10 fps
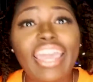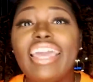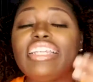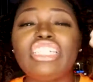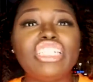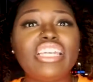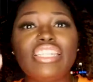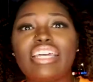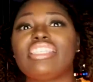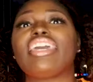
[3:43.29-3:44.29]
And
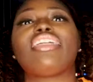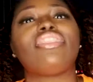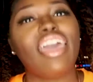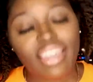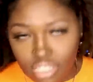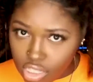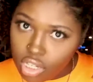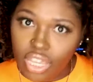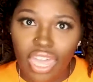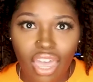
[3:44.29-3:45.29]
she's not taking that
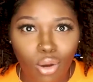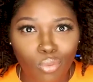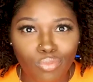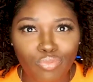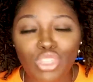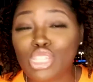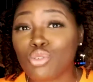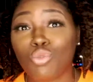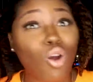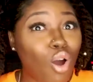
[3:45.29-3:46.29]
into account.
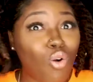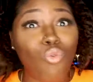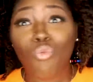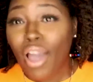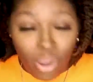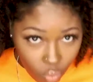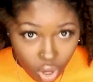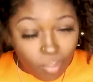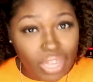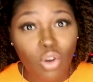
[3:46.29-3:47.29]
This grown white
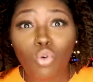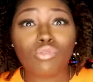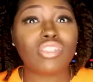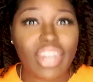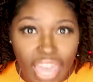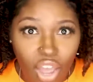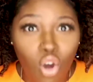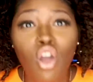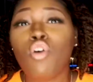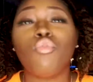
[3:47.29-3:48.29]
woman who's
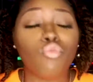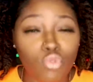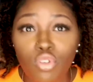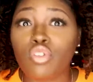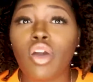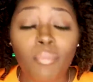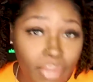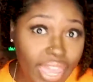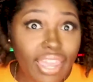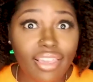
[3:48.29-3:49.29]
now
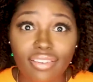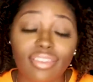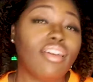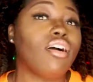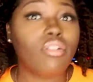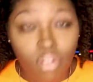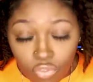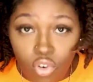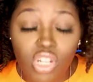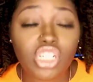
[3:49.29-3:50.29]
admitting, uh,
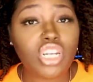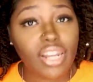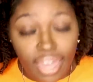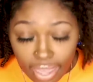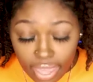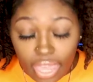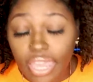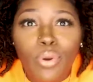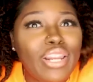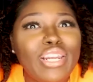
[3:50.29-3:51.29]
of course, she
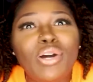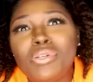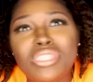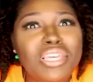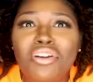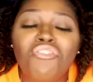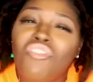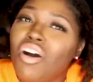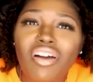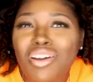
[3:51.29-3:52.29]
lied, really don't see the
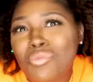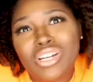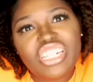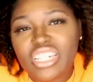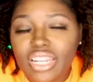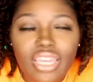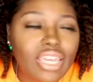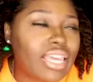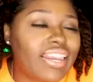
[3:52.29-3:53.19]
fault in what she did.